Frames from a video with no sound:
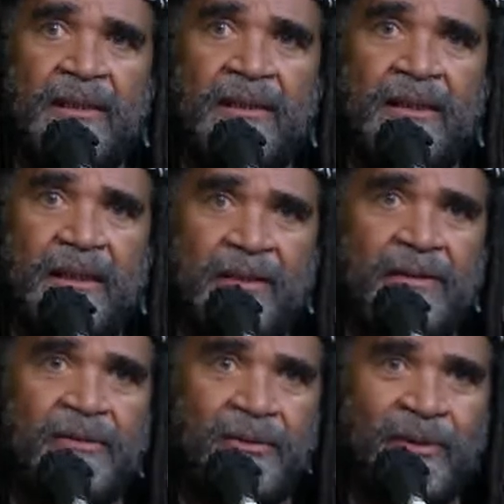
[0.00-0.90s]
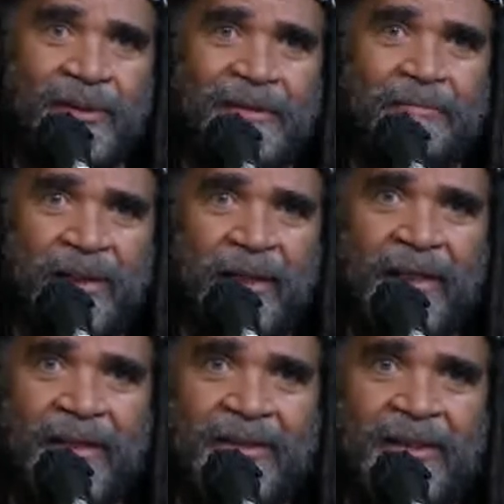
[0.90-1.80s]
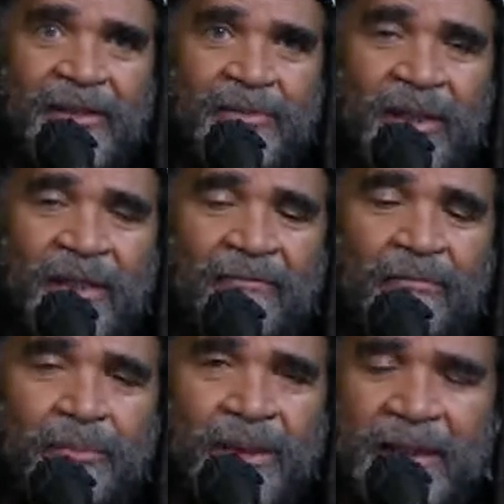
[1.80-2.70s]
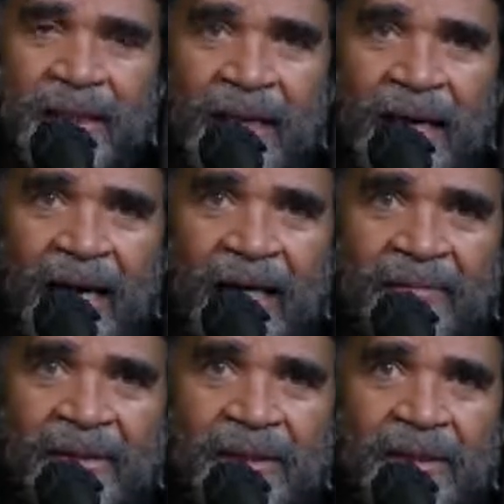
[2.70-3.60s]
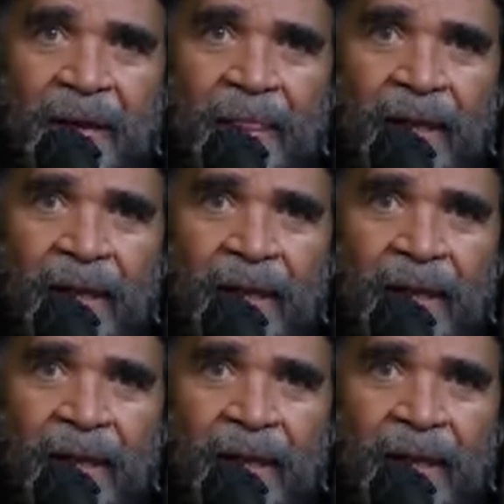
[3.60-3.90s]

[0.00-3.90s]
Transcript: is geared towards Americans, because we live busy lives and